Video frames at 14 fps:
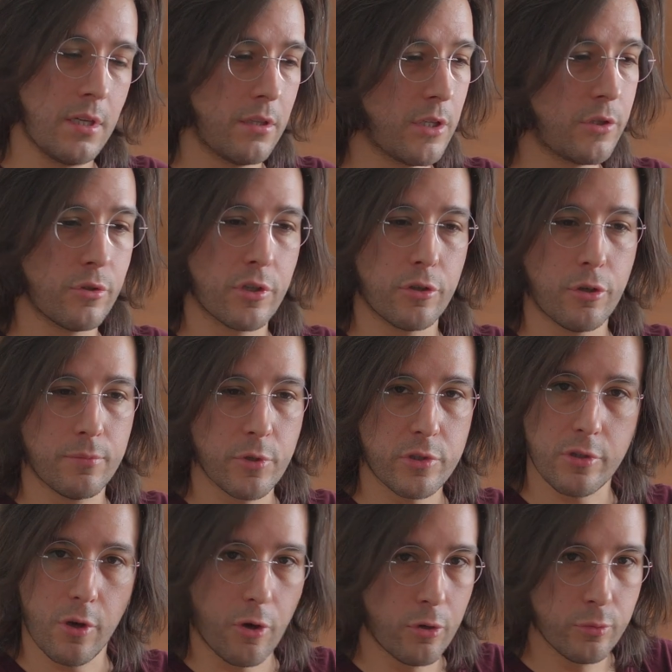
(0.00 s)
that you can almost
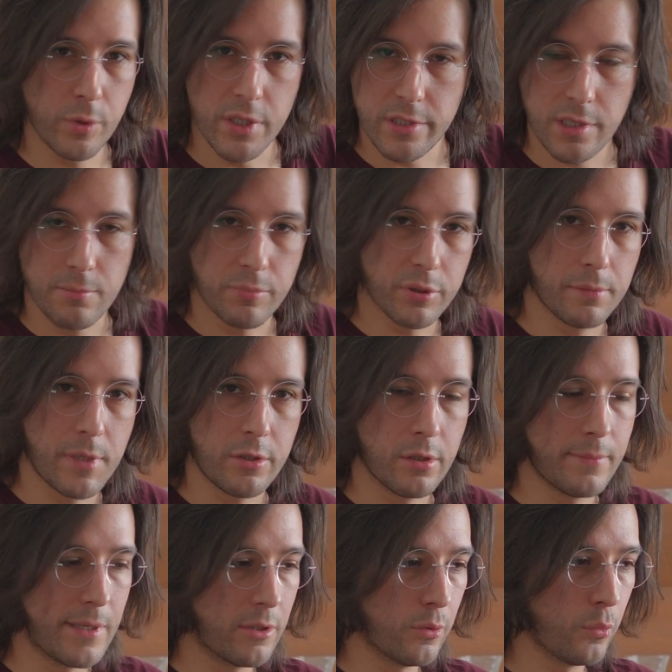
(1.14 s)
always implement no
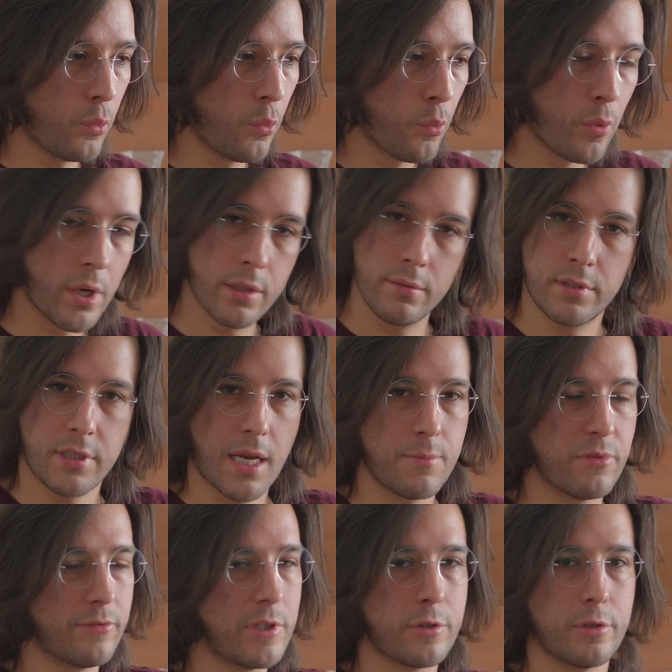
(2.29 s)
matter what type
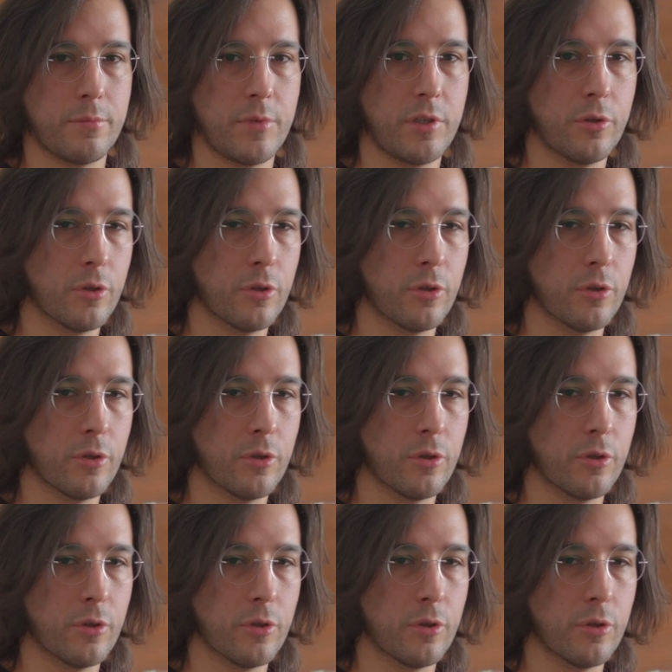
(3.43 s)
of instrument